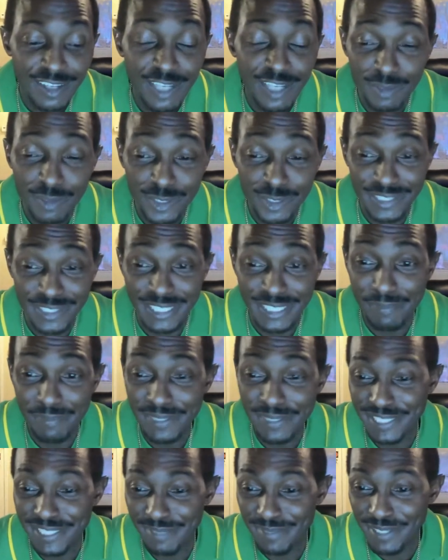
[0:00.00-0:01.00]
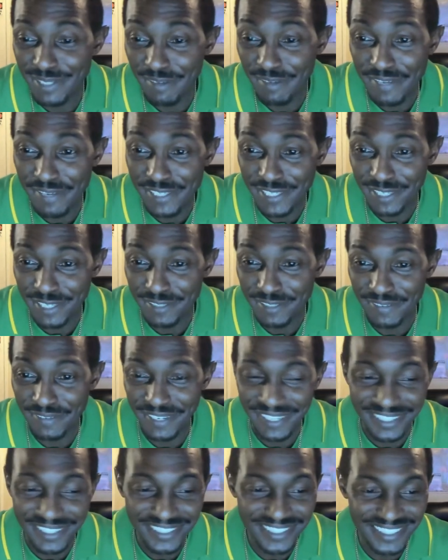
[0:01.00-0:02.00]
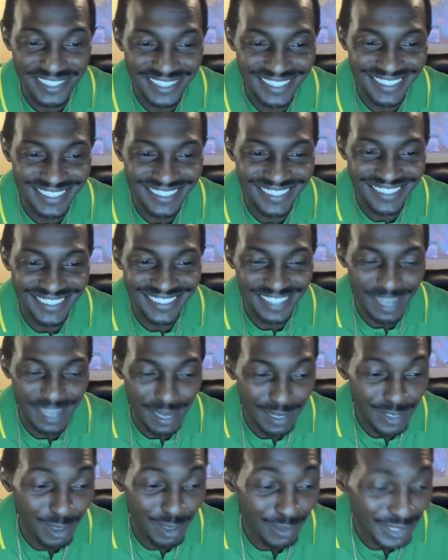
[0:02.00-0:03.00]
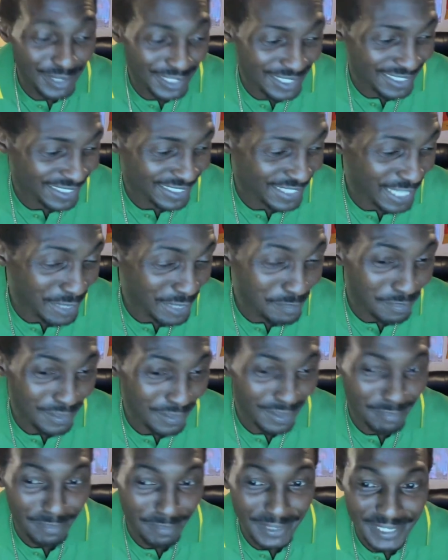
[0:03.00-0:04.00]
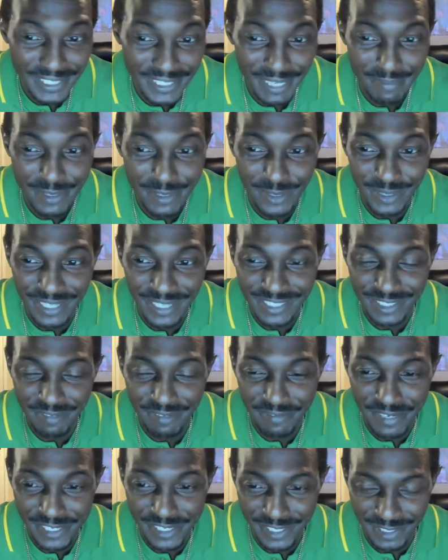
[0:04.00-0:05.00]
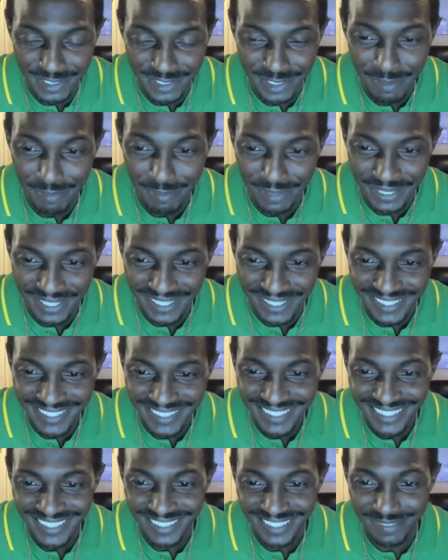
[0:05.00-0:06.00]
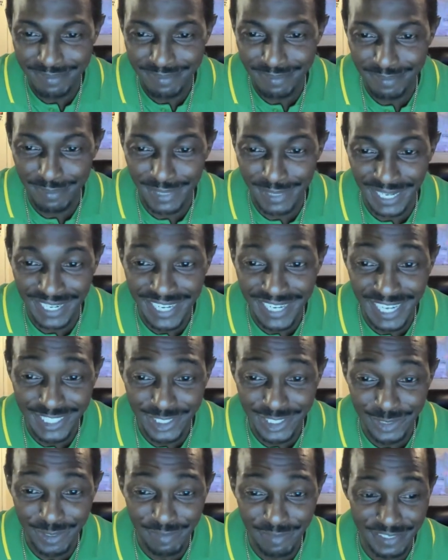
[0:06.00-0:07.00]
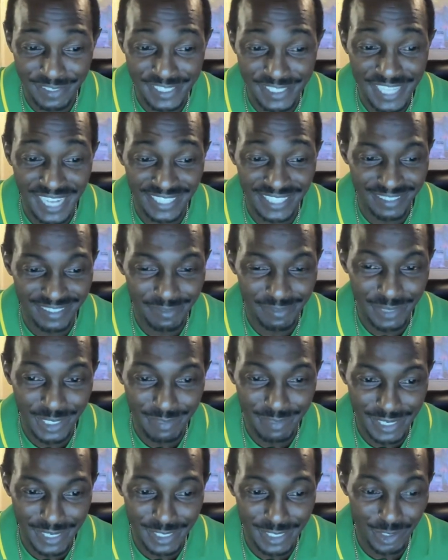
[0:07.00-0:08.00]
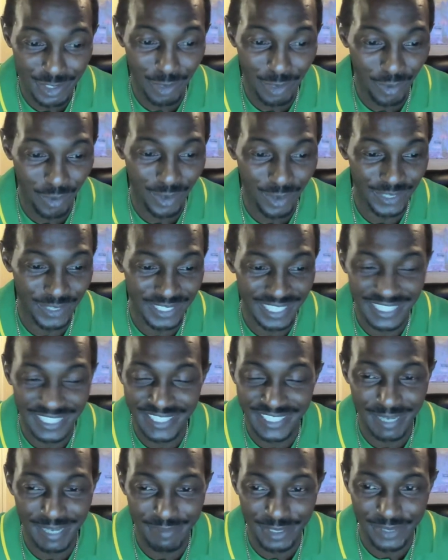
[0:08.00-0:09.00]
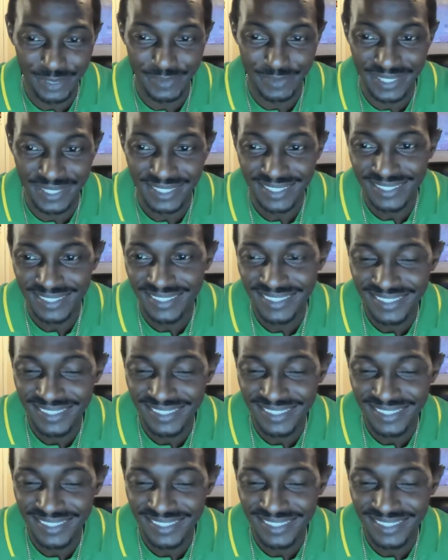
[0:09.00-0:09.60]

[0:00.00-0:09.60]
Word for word: Yeah, I was going to say, please send me your visa. What did you say? And I was saying, please let me know that your visa is completed. But I got you if it's not. We can, me and you can work on it anytime this week.